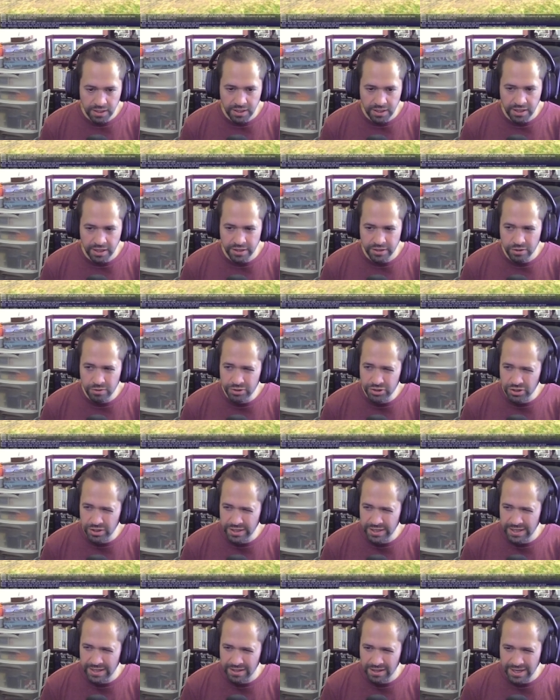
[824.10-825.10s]

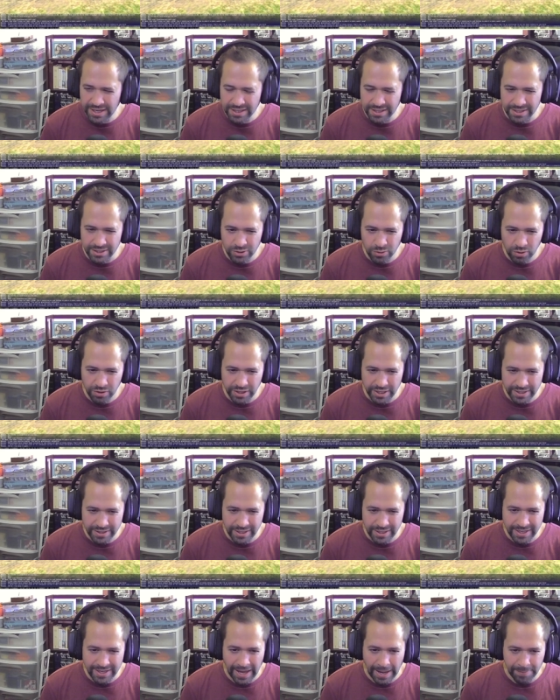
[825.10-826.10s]
usually in like
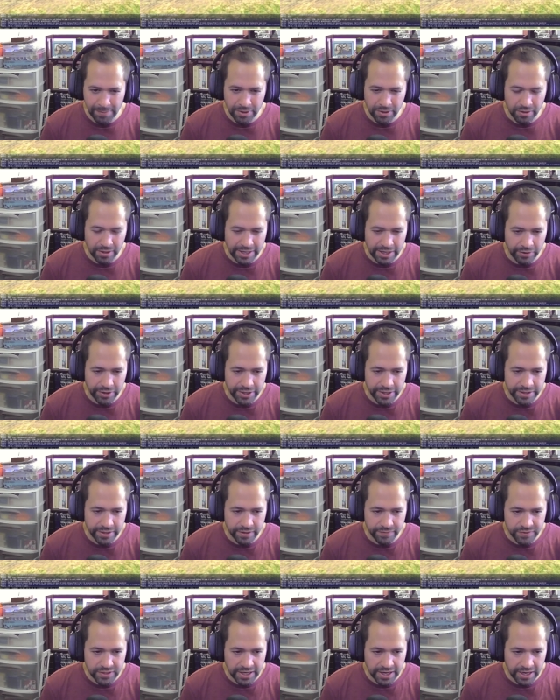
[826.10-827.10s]
the capital area
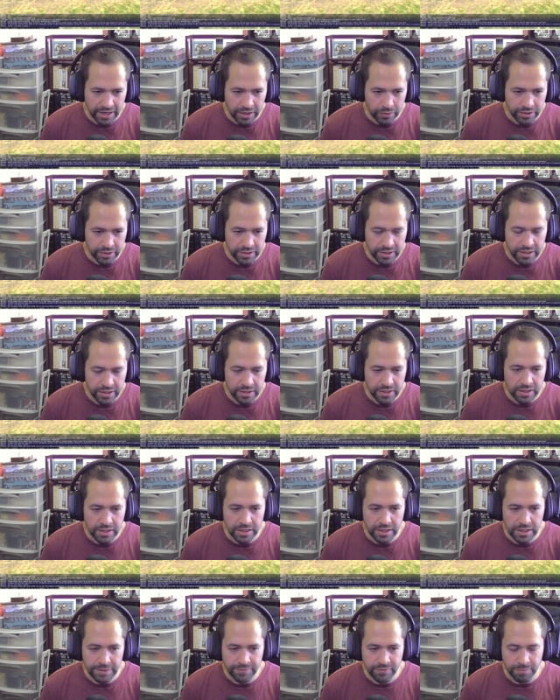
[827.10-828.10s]
of town.
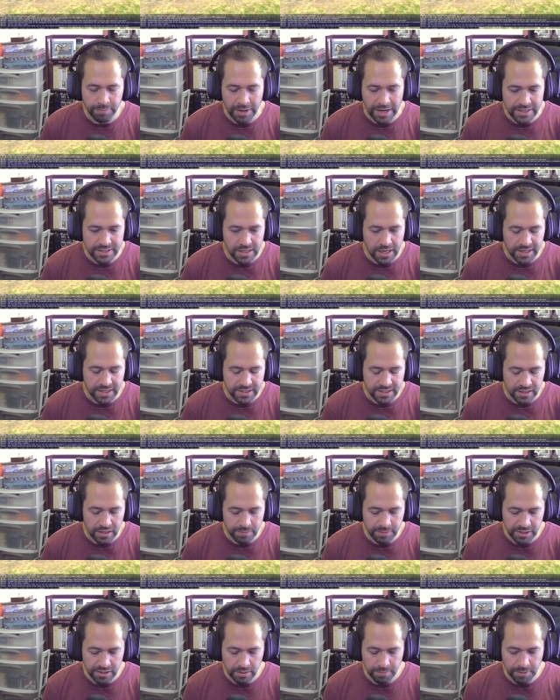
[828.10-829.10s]
For Bastock, it's going to
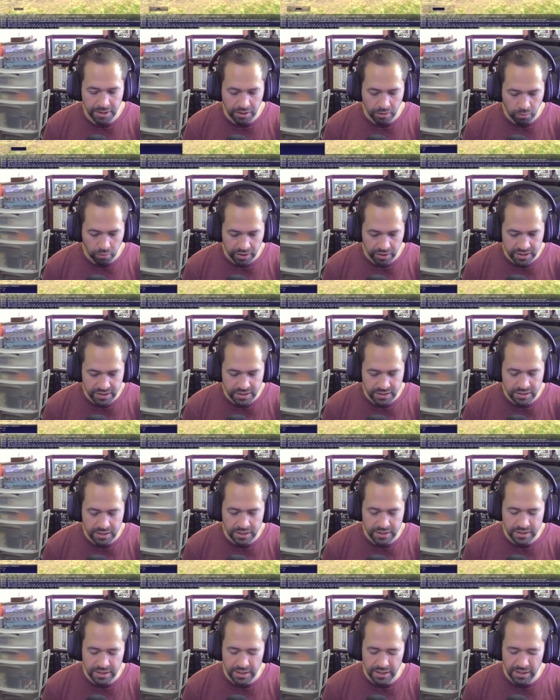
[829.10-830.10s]
be in the metalworks.
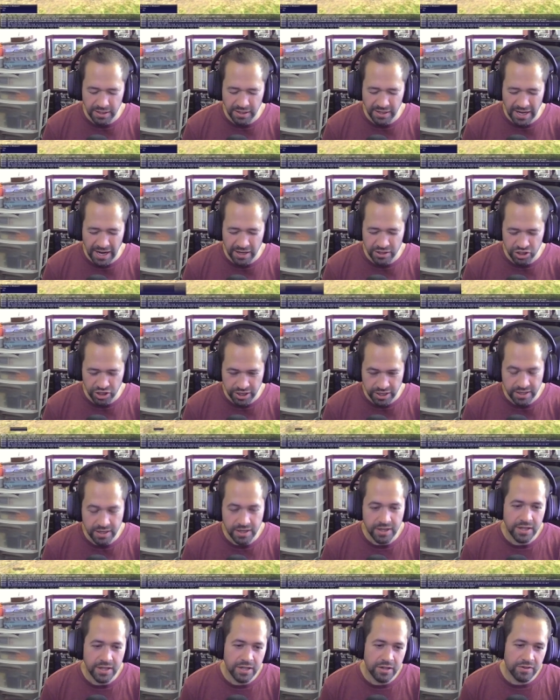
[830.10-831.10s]
It's Naji.
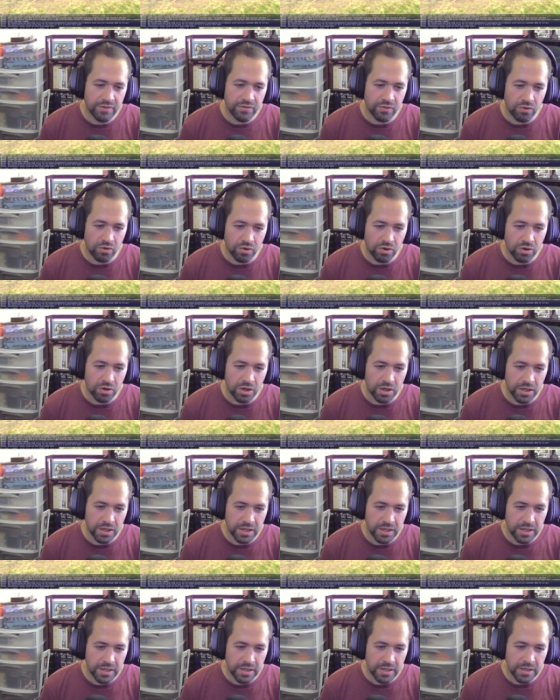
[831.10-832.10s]
For
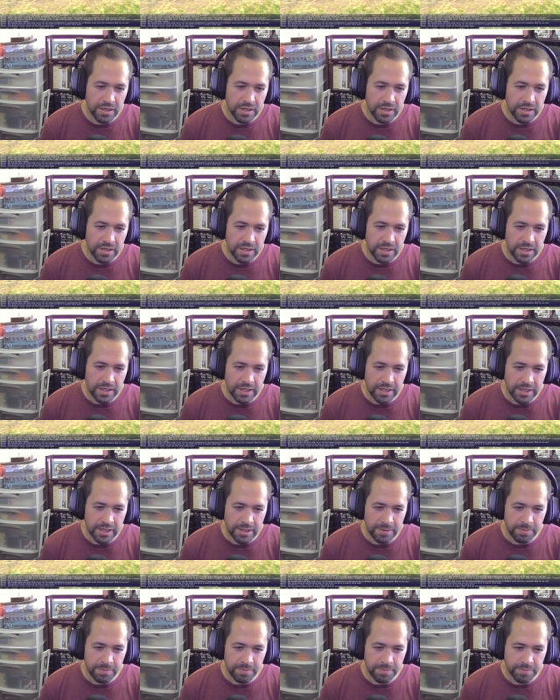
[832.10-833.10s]

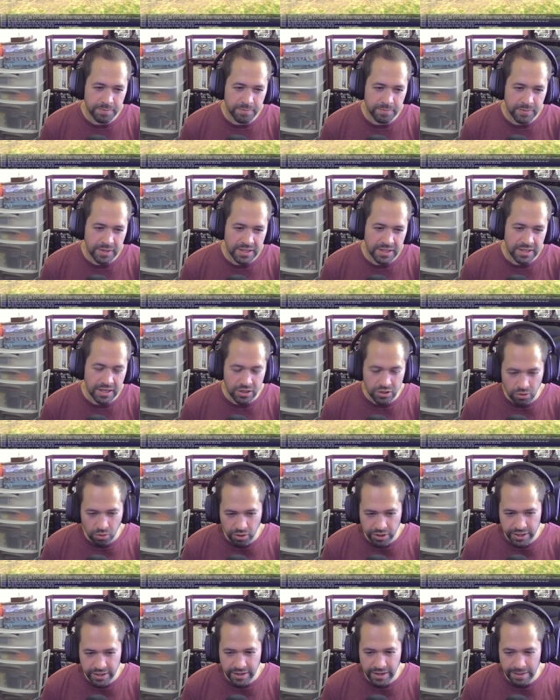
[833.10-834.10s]

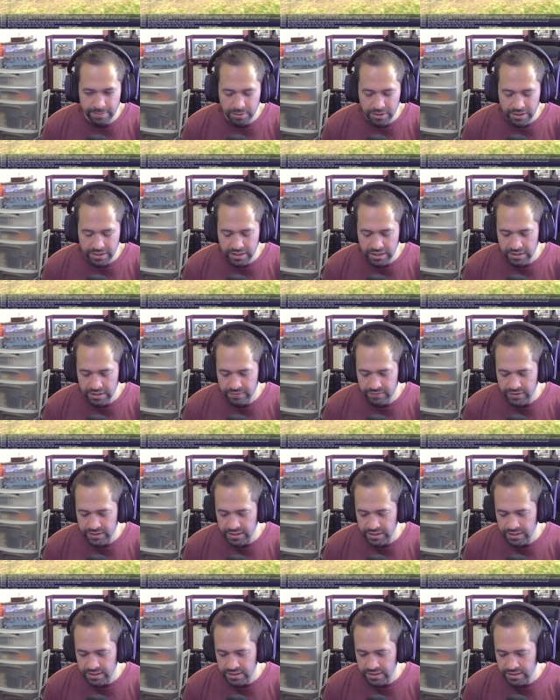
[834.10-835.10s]
Sandoria, I believe
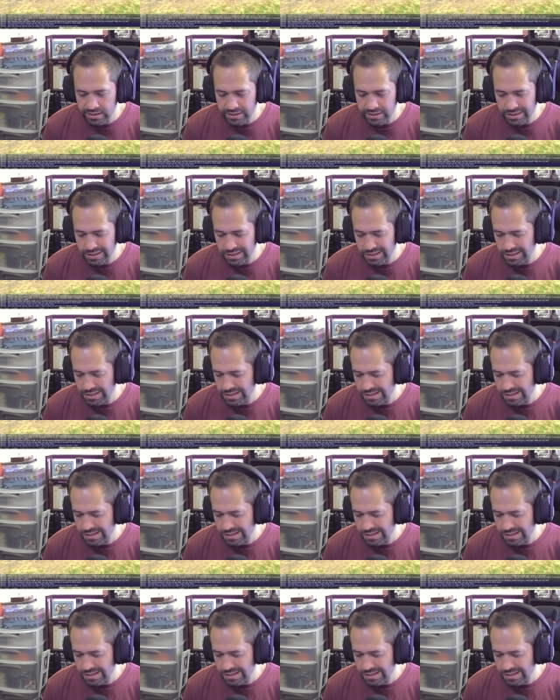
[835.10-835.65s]
it is